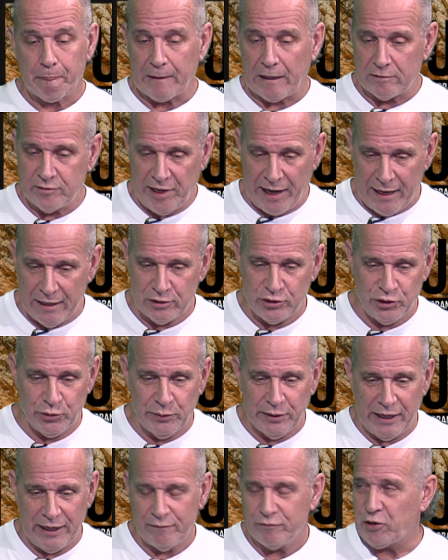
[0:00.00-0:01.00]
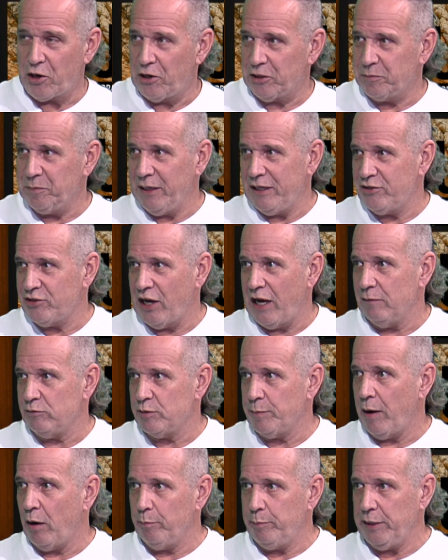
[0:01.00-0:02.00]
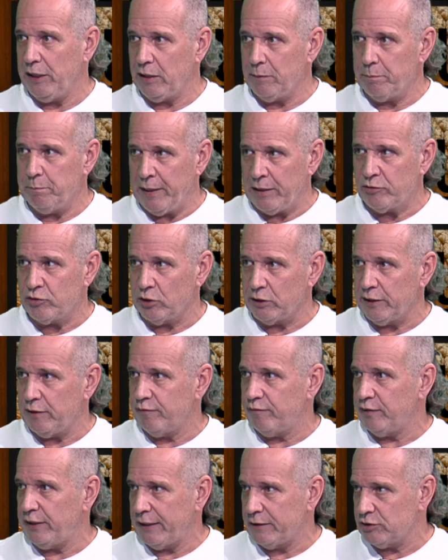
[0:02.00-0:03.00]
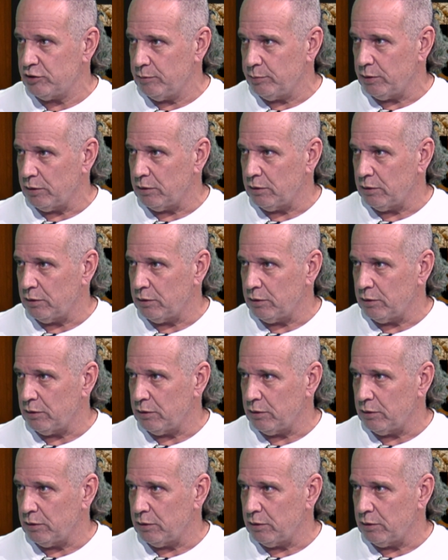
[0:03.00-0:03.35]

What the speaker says: Taz, you and I have talked many times about being mentally flexible.